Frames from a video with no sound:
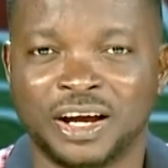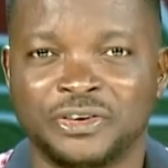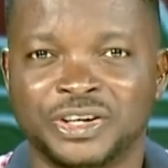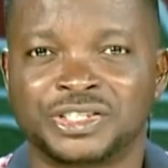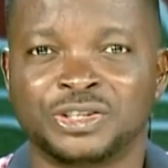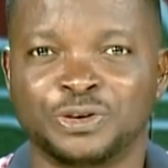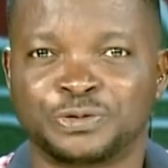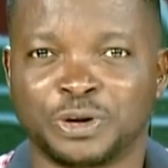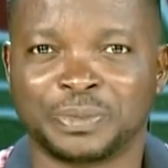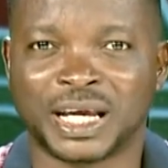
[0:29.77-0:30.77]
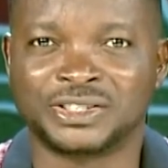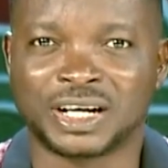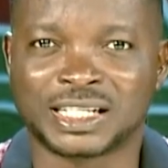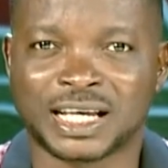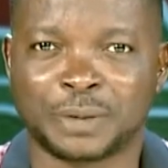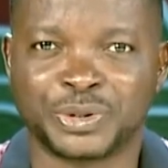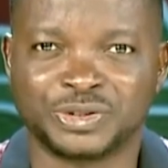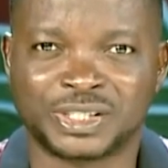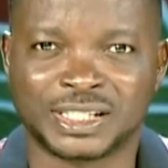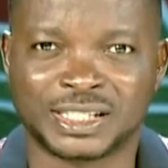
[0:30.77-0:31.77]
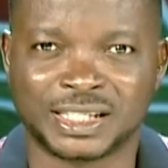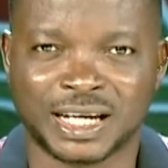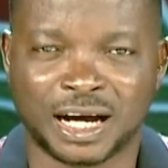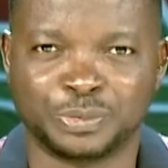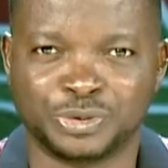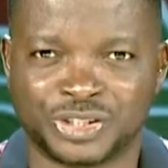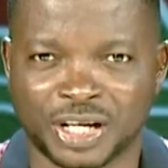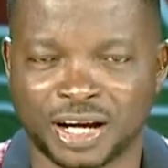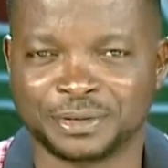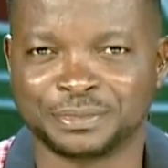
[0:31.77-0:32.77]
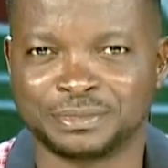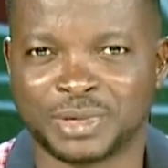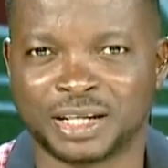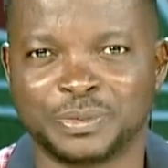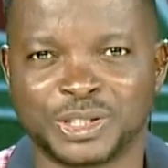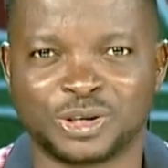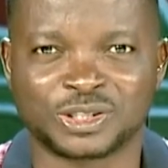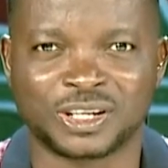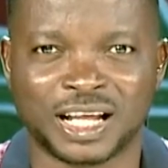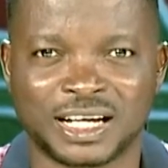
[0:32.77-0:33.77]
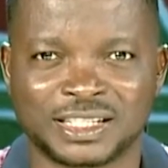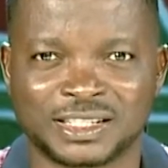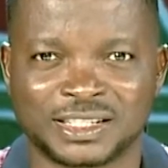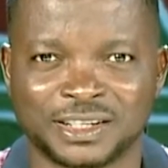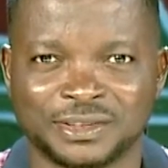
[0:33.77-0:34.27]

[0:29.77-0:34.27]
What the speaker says: reaching you from Nigeria's capital city, Abuja. My name is Dr. Laz Eze.